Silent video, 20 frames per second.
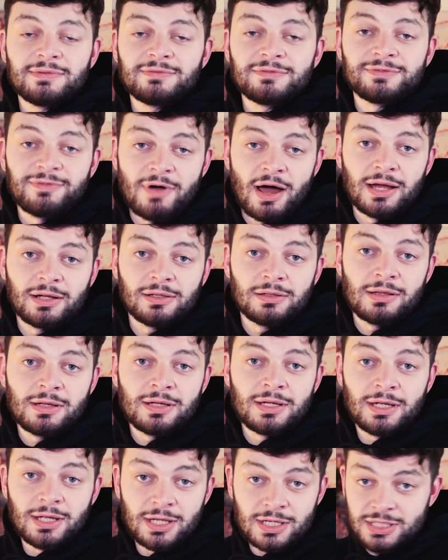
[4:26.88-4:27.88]
and vile
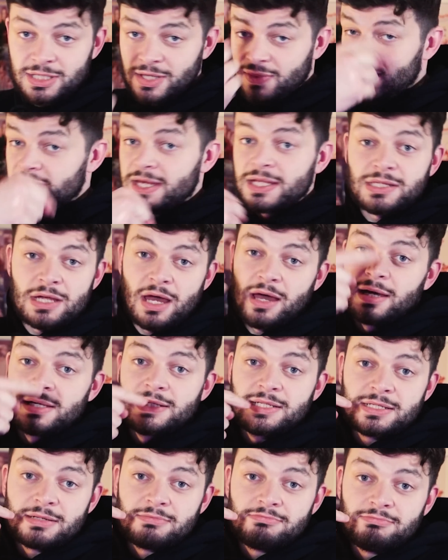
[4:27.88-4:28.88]
to these
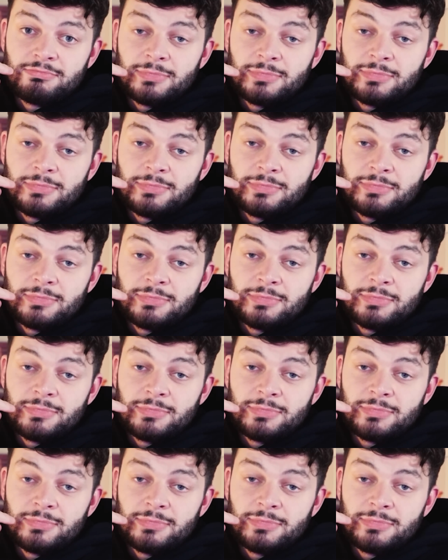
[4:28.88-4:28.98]
eyes.